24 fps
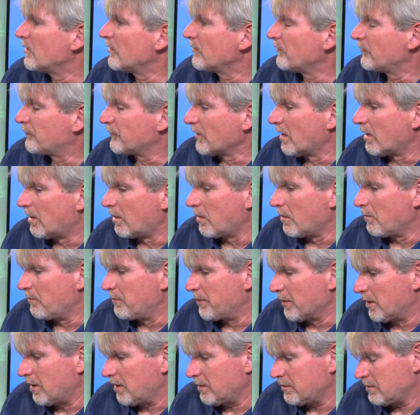so,
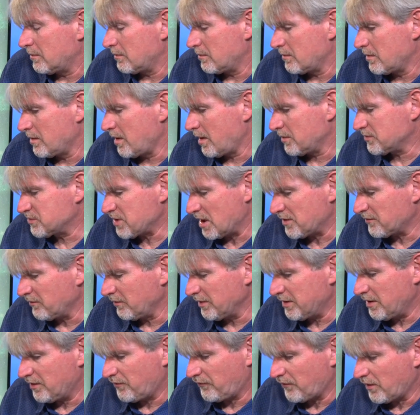but uh,
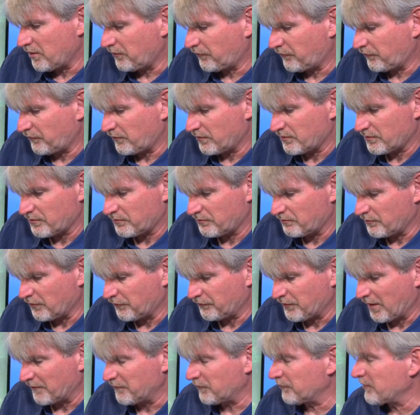generally it, it's uh, the
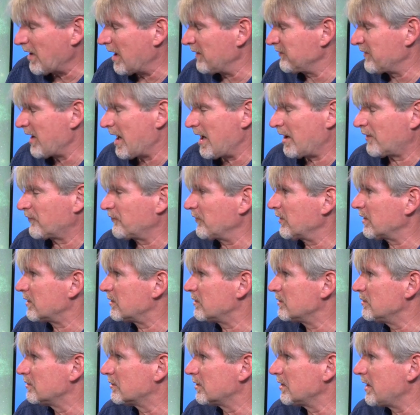stuff is non-toxic.
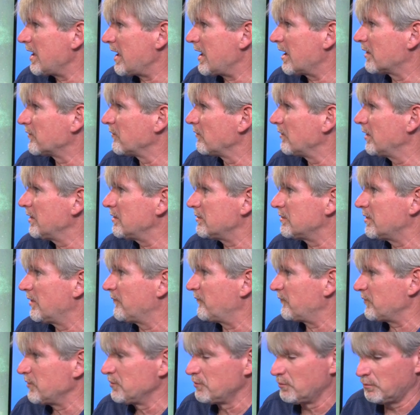You can handle it.
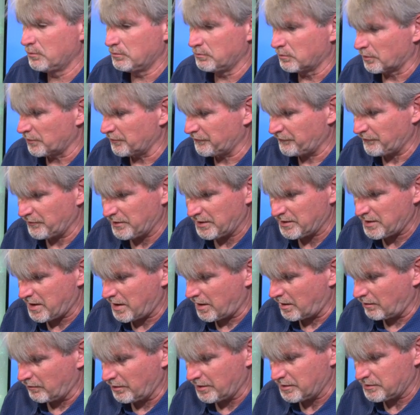If you were to
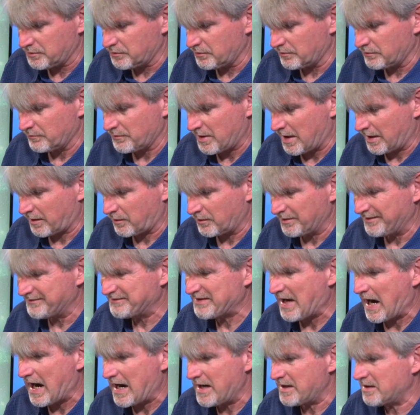inhale it, you're not going to
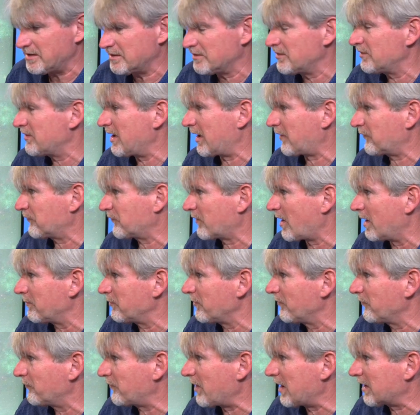die in the next
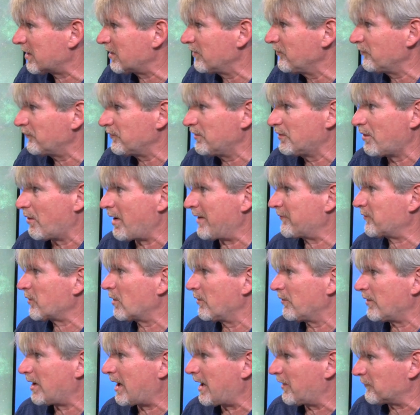couple of seconds. You don't have to
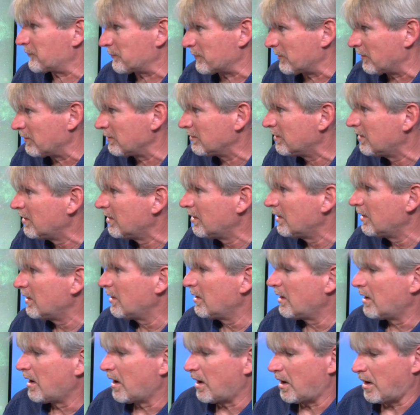go to the hospital.
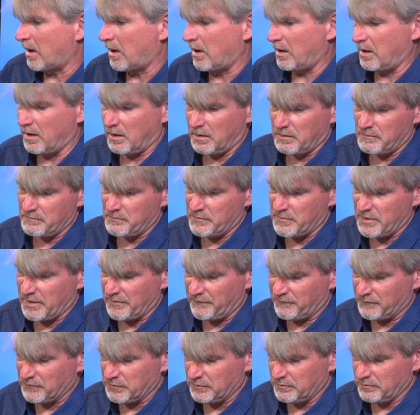Um,
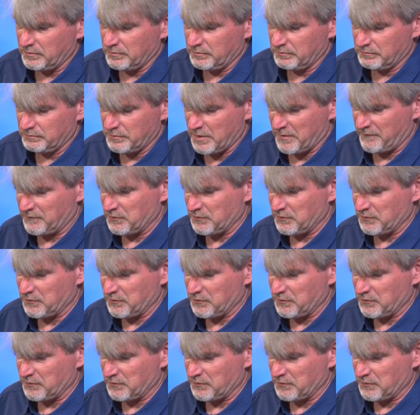if you if